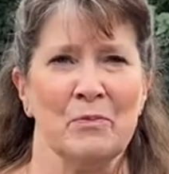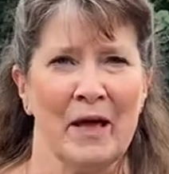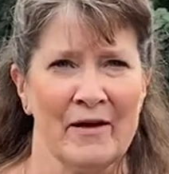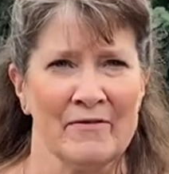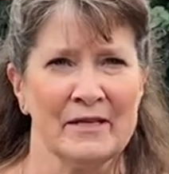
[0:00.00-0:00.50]

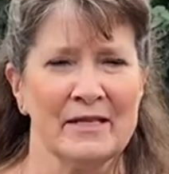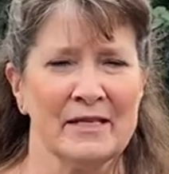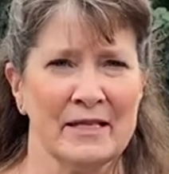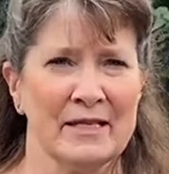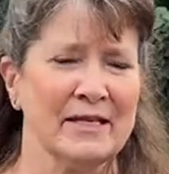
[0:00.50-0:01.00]
evident
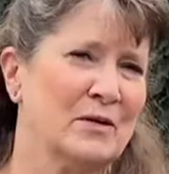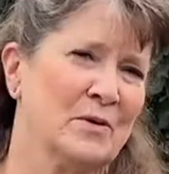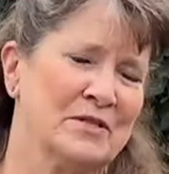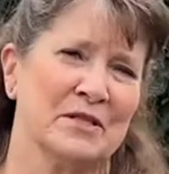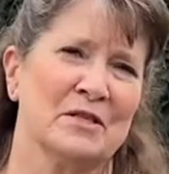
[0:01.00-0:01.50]
that he
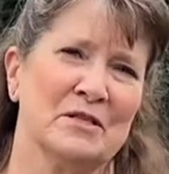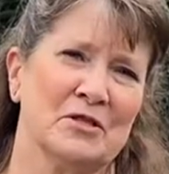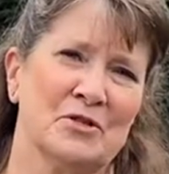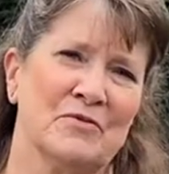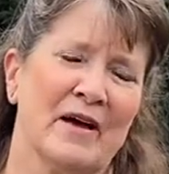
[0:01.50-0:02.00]
wasn't going to
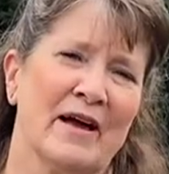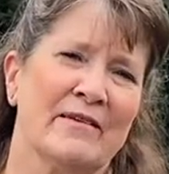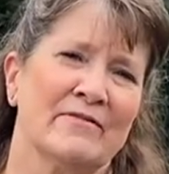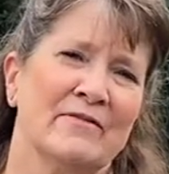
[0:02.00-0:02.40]
survive.